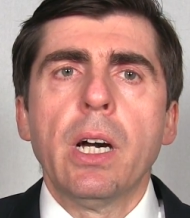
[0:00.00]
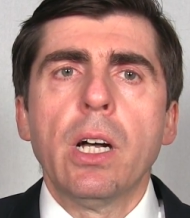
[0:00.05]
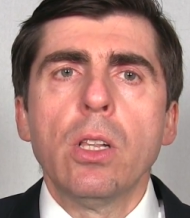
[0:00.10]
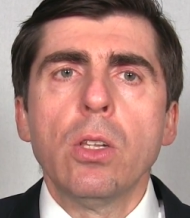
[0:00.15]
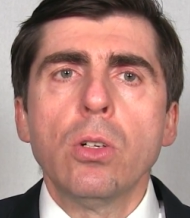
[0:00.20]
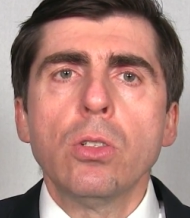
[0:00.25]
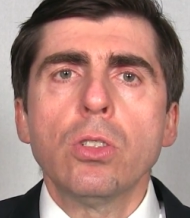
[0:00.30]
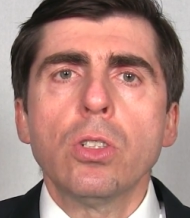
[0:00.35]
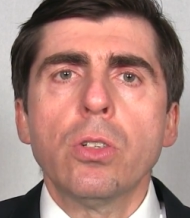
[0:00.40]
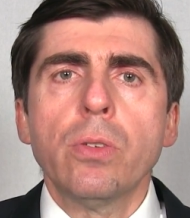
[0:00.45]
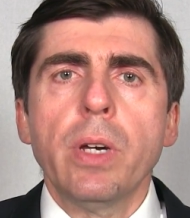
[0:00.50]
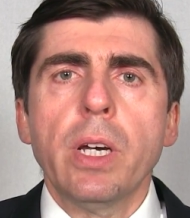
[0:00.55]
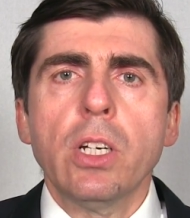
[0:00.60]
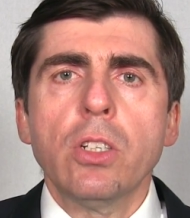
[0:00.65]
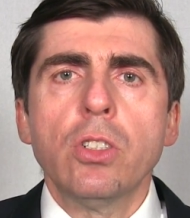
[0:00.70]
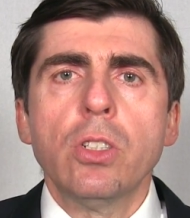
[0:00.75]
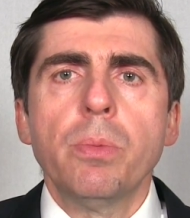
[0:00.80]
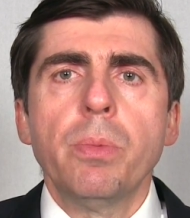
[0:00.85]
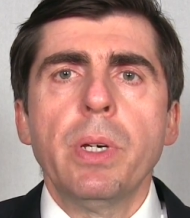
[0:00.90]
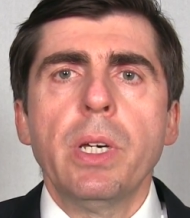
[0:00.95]
Allergic
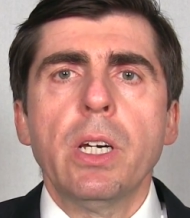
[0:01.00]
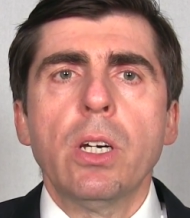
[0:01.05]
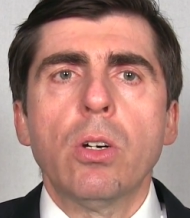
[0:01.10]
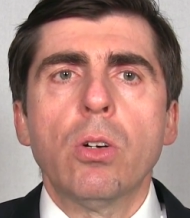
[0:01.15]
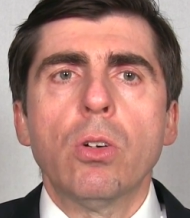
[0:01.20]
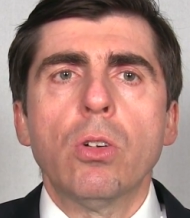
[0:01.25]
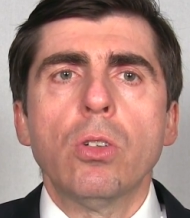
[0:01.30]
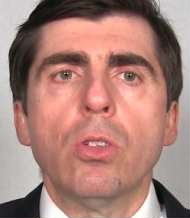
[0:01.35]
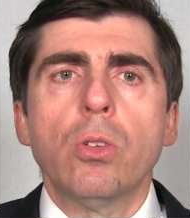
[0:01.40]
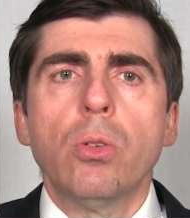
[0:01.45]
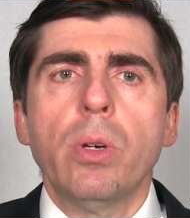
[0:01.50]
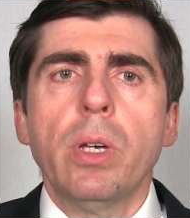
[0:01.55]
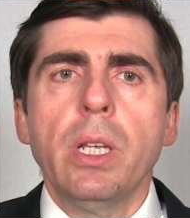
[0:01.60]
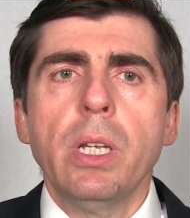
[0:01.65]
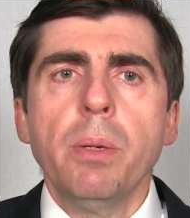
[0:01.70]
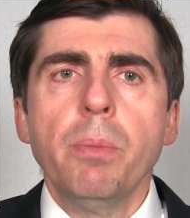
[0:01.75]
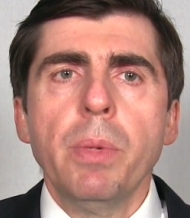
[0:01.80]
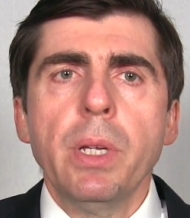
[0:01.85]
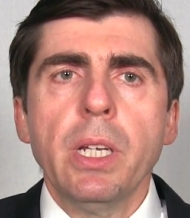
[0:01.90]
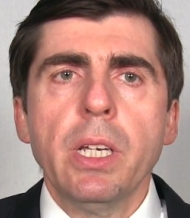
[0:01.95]
reaction may occur to
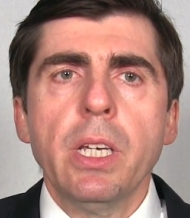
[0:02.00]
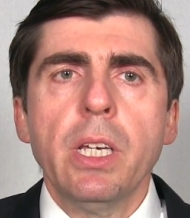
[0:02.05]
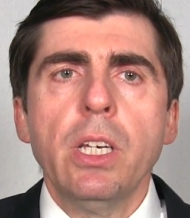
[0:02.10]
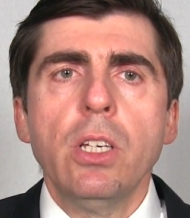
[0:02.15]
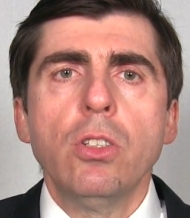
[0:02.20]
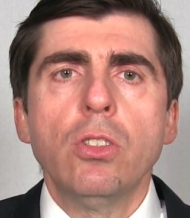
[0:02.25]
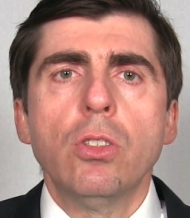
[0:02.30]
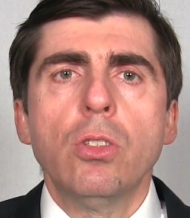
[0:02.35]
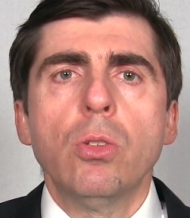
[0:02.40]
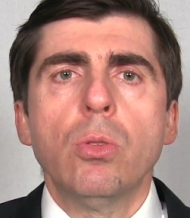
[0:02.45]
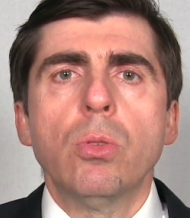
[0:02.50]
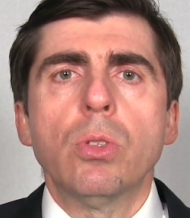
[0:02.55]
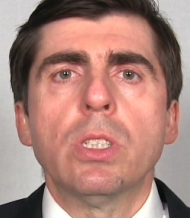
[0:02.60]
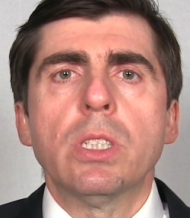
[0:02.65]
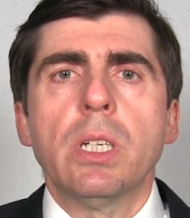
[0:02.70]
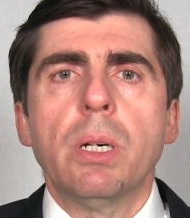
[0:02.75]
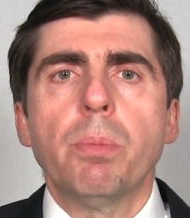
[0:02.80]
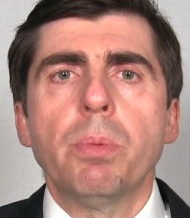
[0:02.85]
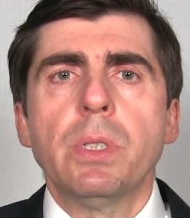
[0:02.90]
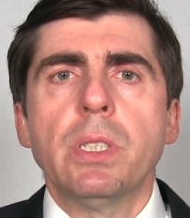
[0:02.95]
any medication or
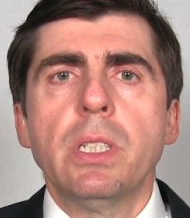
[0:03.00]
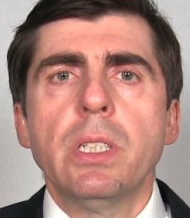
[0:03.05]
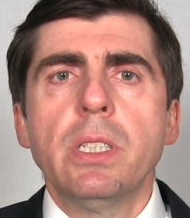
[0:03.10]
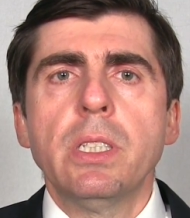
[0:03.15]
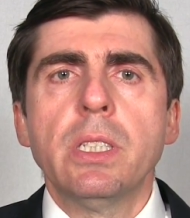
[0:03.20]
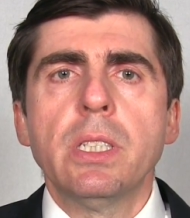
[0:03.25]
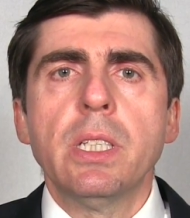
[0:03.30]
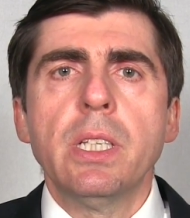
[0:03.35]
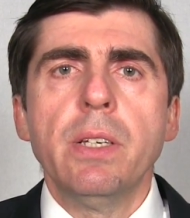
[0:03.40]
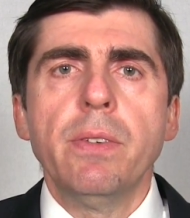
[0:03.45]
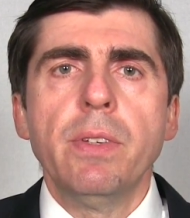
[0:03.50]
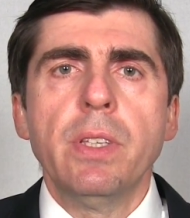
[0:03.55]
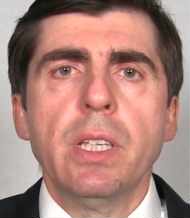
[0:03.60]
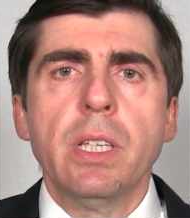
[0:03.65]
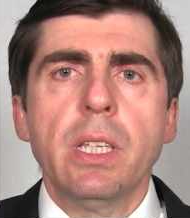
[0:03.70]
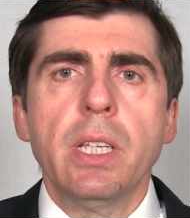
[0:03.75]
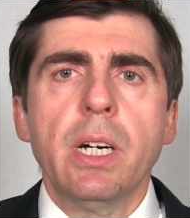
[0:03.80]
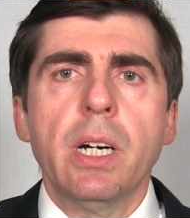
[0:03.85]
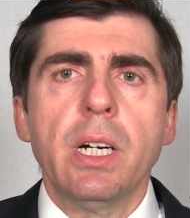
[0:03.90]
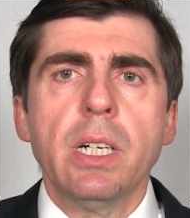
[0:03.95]
substance given
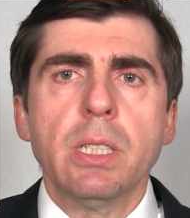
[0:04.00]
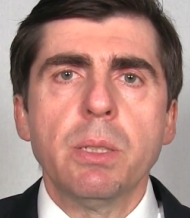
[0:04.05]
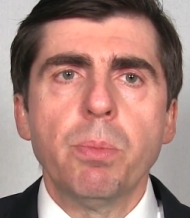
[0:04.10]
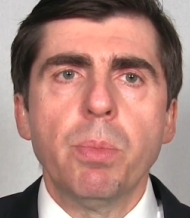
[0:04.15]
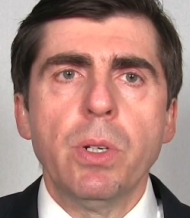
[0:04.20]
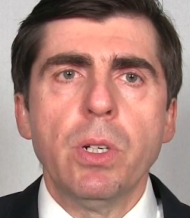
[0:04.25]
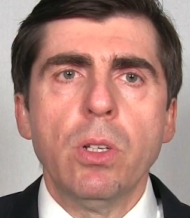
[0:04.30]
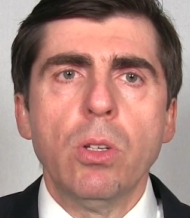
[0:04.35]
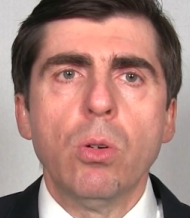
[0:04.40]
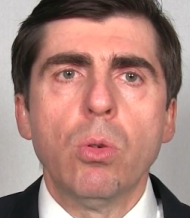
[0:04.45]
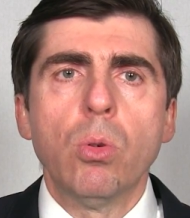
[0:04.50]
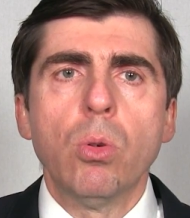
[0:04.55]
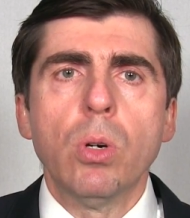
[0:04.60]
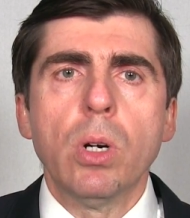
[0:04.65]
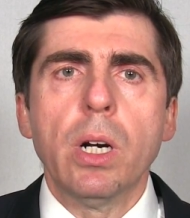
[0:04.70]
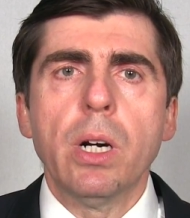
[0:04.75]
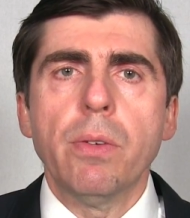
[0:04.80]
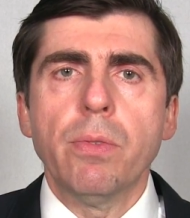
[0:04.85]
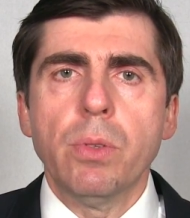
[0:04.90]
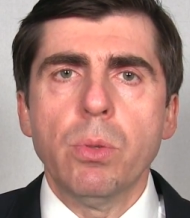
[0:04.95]
at the hospital
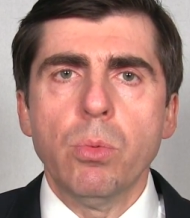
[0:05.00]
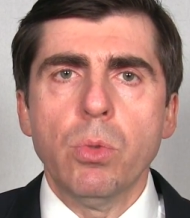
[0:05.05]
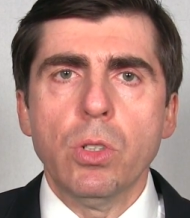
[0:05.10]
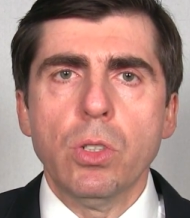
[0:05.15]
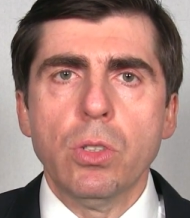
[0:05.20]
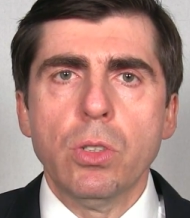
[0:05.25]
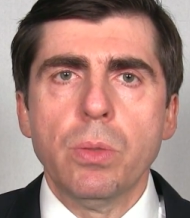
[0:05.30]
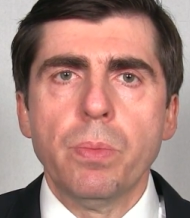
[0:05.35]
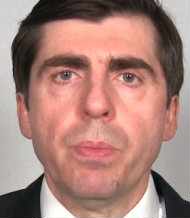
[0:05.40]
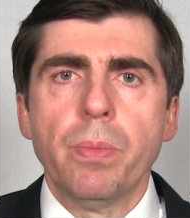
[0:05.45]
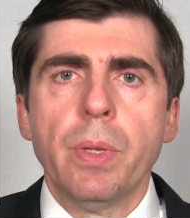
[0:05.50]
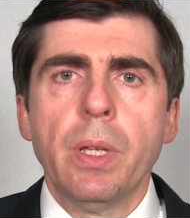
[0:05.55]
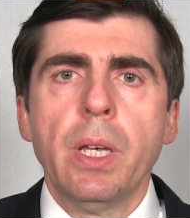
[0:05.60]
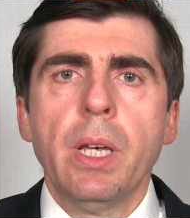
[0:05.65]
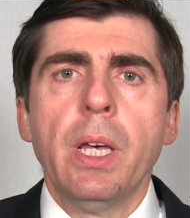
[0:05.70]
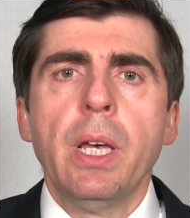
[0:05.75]
or afterwards.